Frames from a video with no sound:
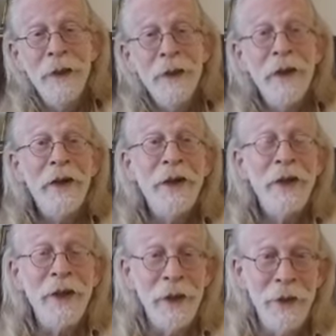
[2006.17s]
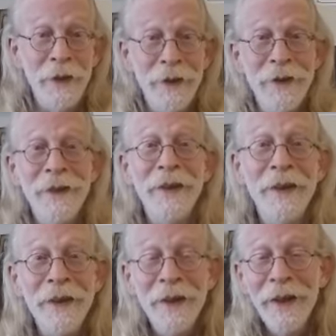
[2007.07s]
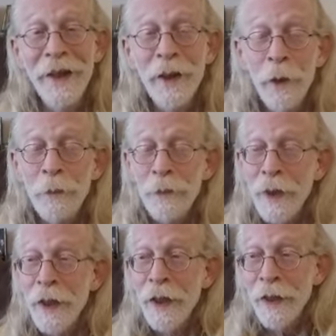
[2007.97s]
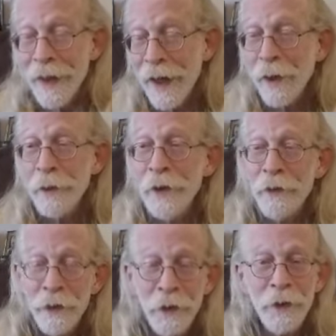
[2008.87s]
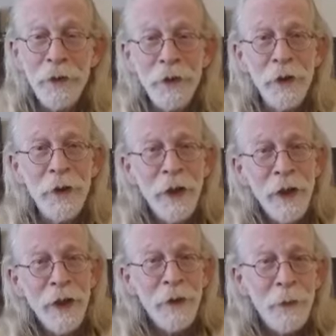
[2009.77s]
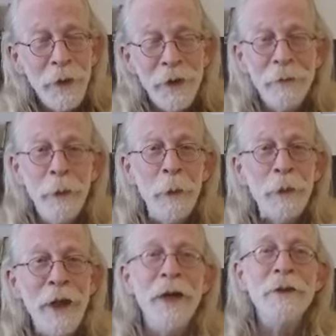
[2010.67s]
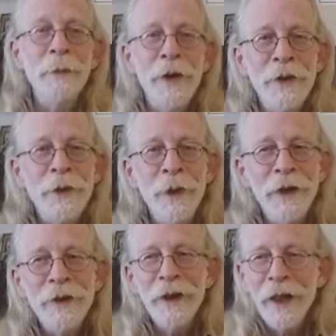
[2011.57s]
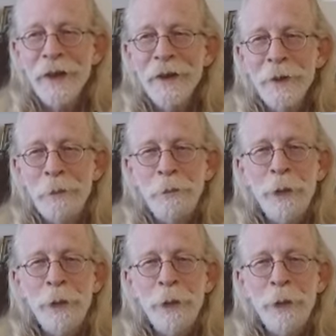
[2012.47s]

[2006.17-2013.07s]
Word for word: there you go. And I hope now in the future, when people ask me this question, I can just